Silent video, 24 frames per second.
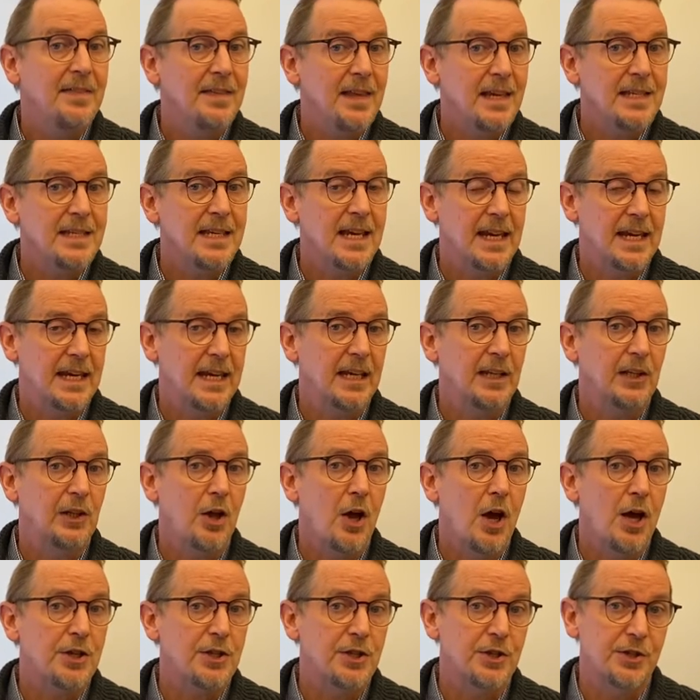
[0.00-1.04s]
They take in
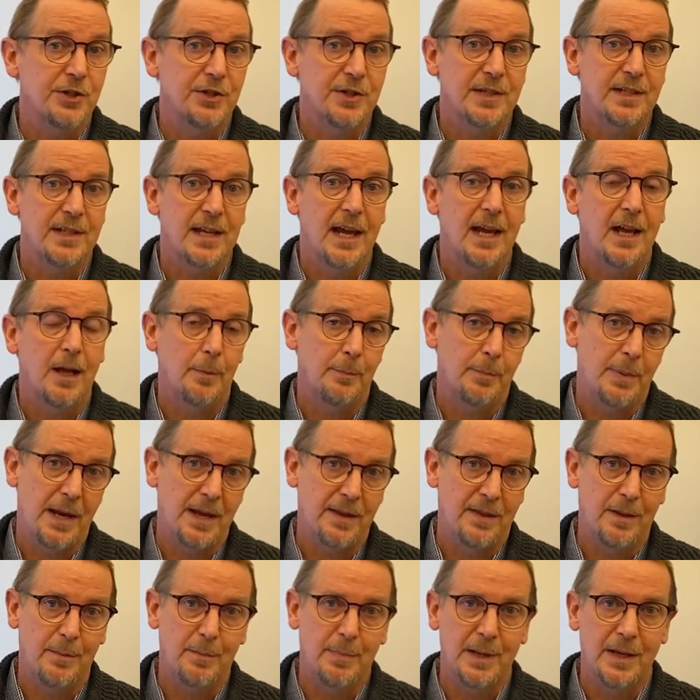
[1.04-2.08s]
lodgers to help pay
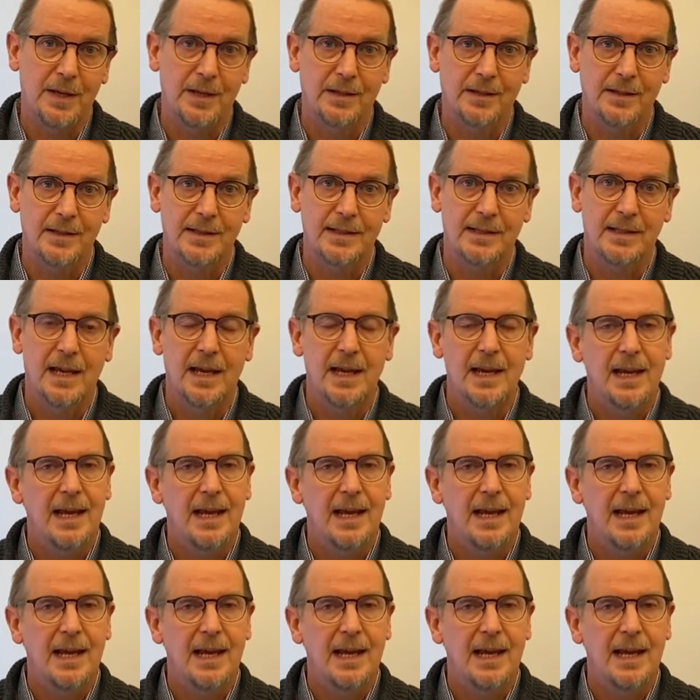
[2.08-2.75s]
the bills,